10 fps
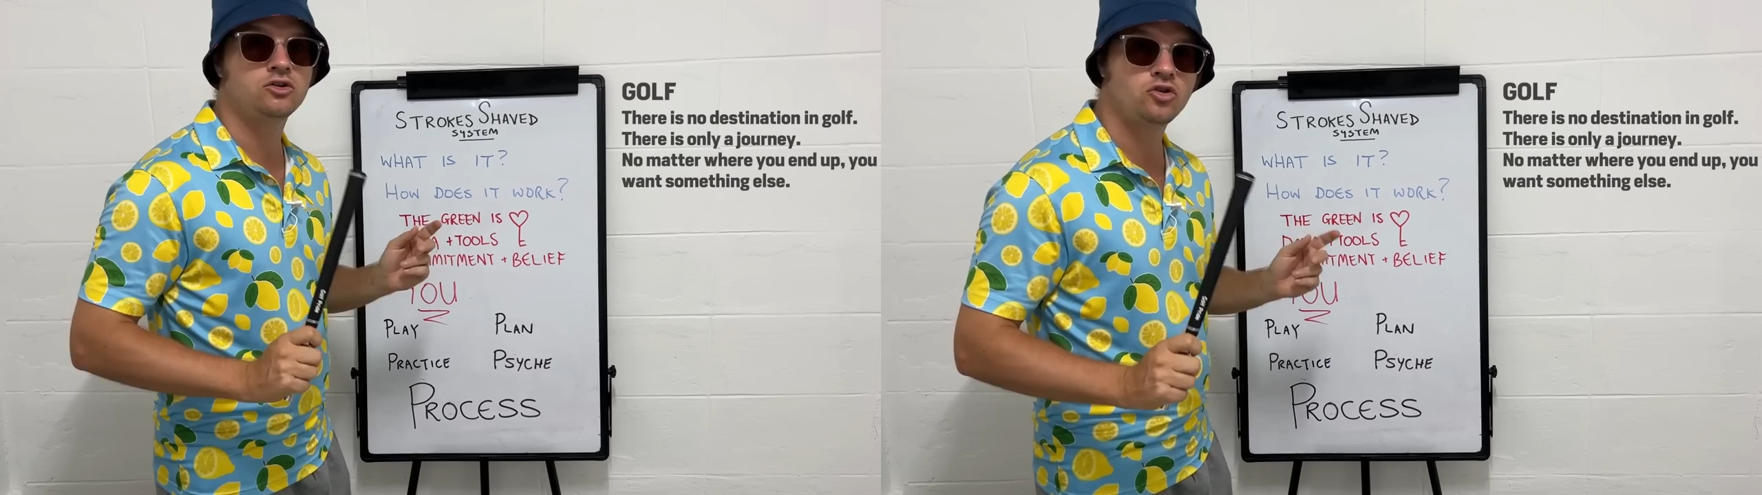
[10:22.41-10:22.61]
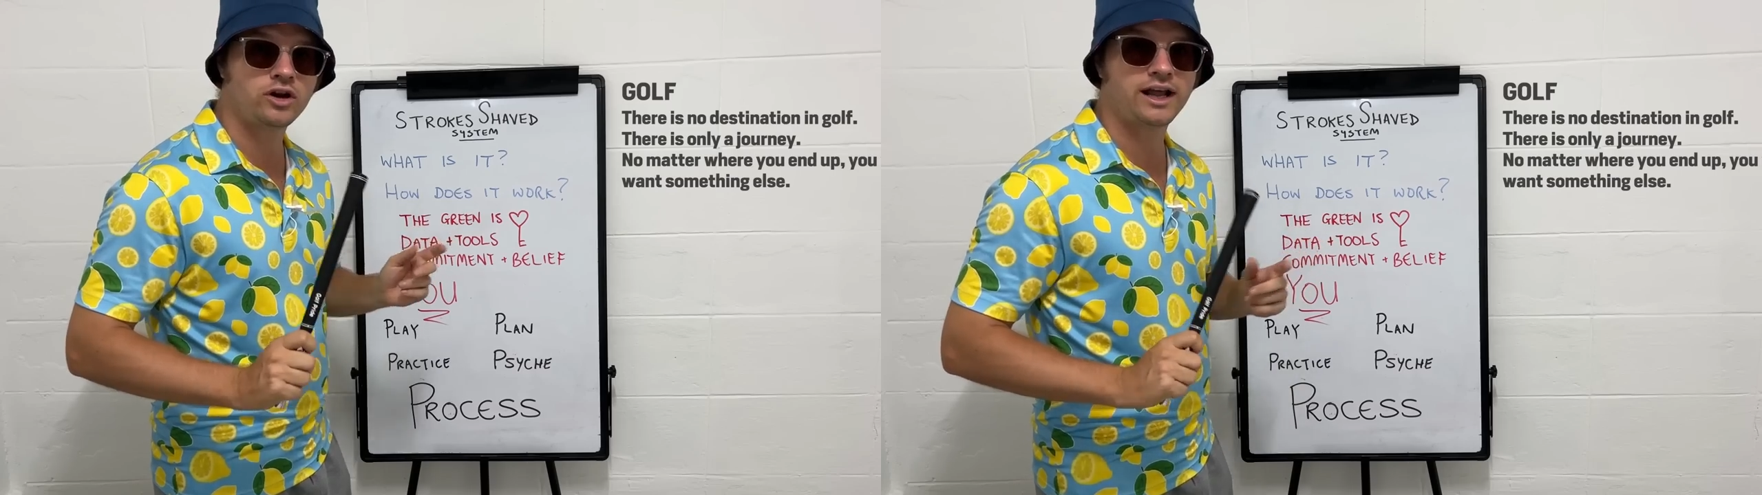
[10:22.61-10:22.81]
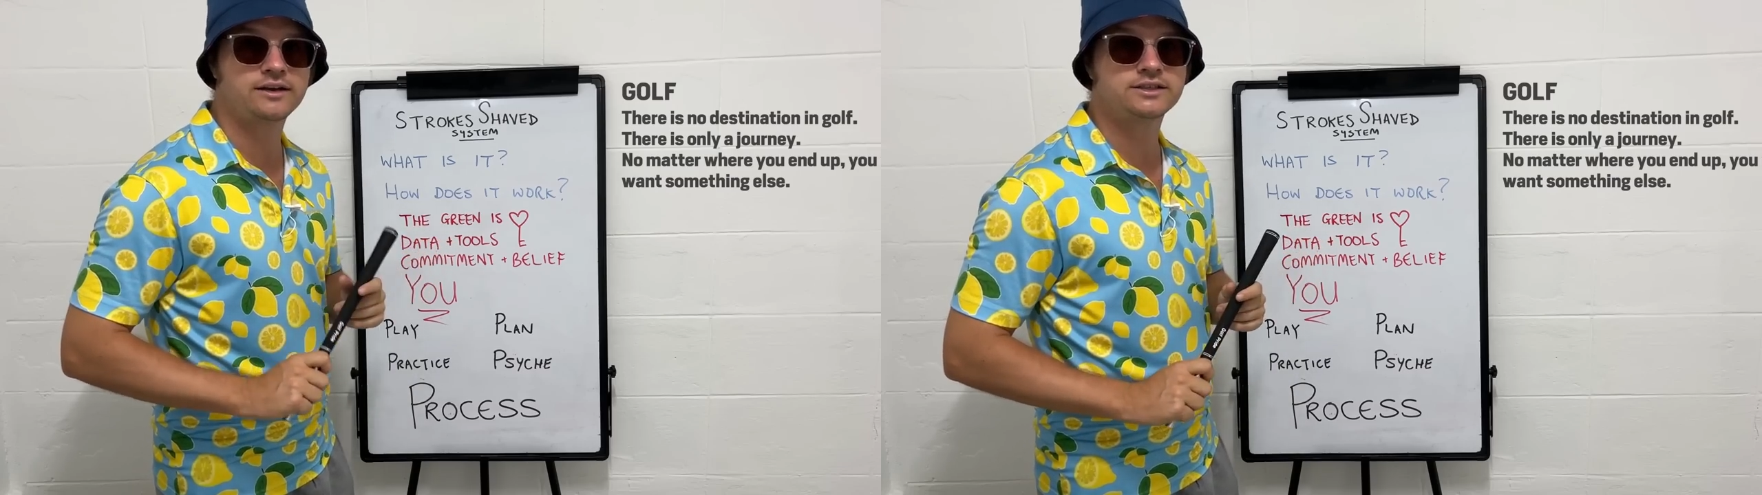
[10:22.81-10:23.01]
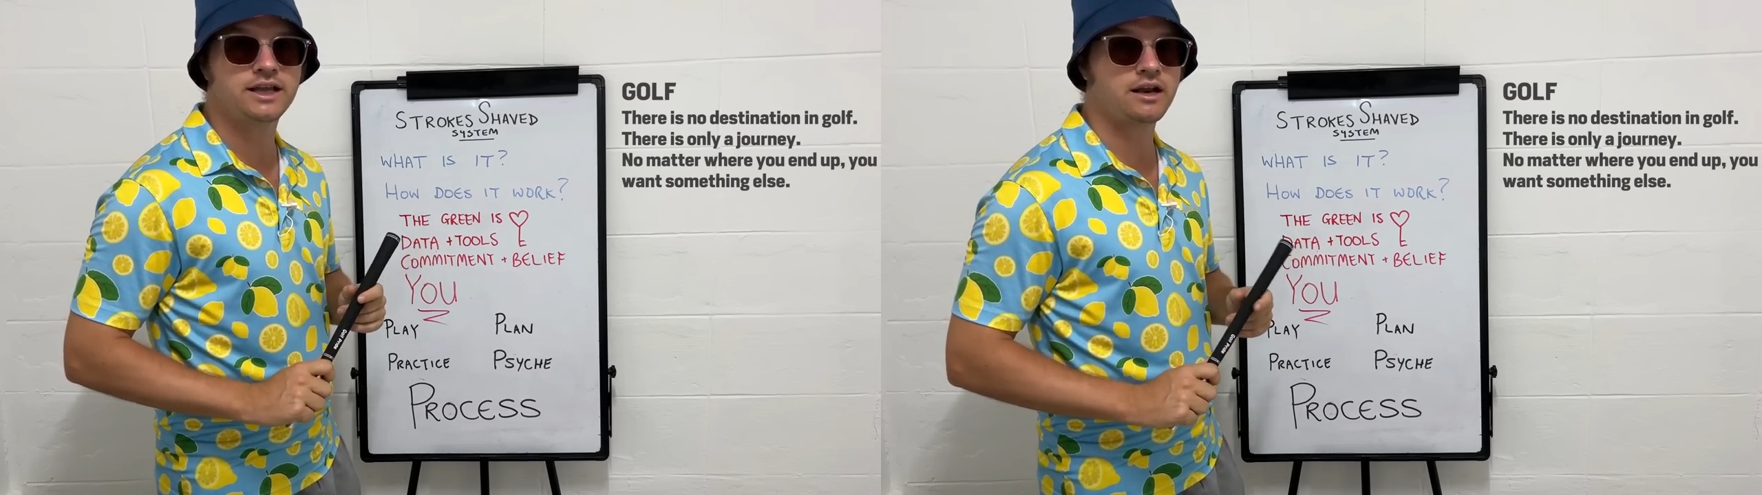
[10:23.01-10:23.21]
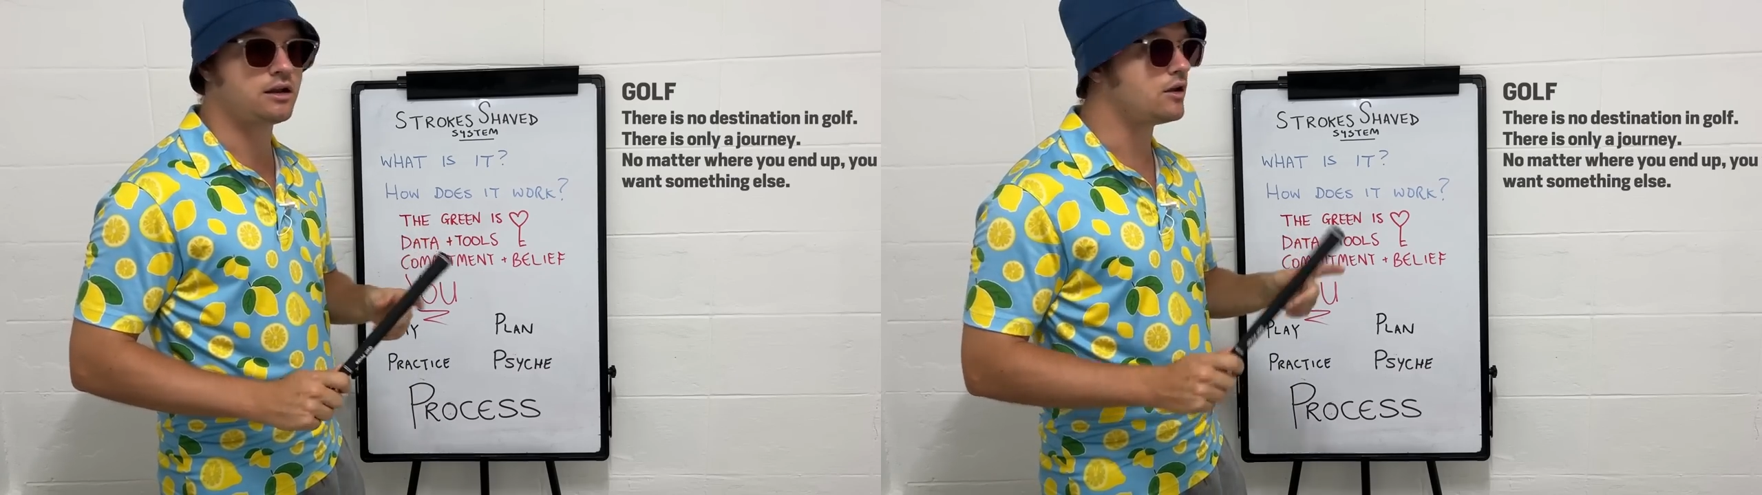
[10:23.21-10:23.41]
not
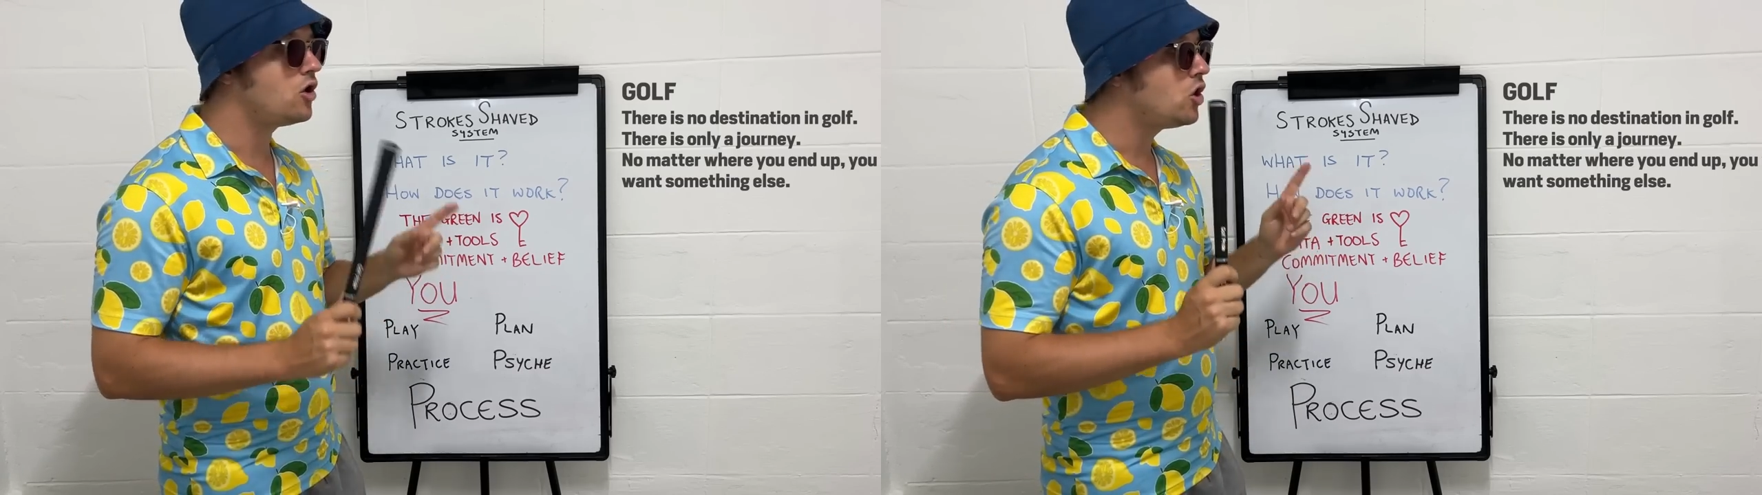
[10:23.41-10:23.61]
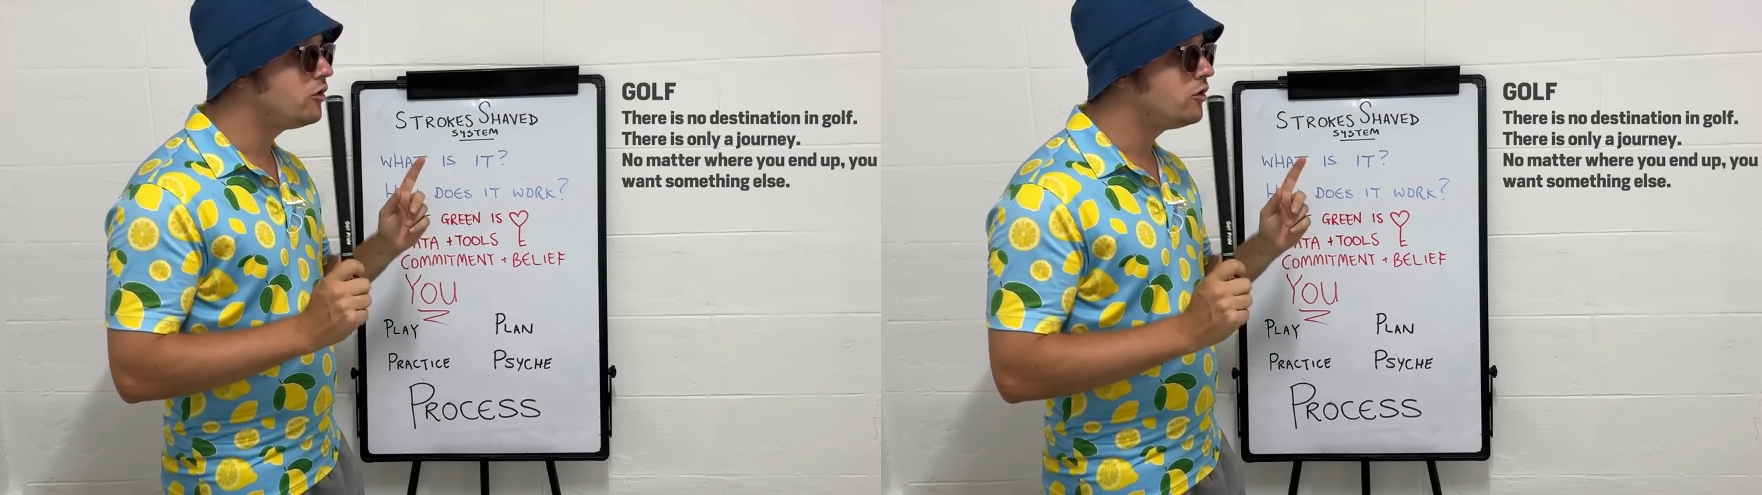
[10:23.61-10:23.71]
understanding